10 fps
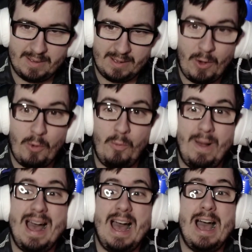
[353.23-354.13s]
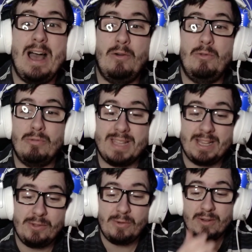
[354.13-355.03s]
Oh, wow, look
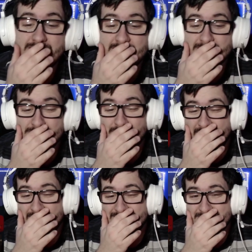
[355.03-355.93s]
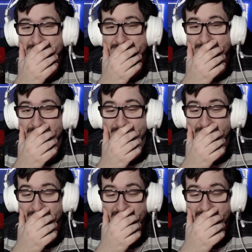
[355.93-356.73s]
at Thorkell crying, bro.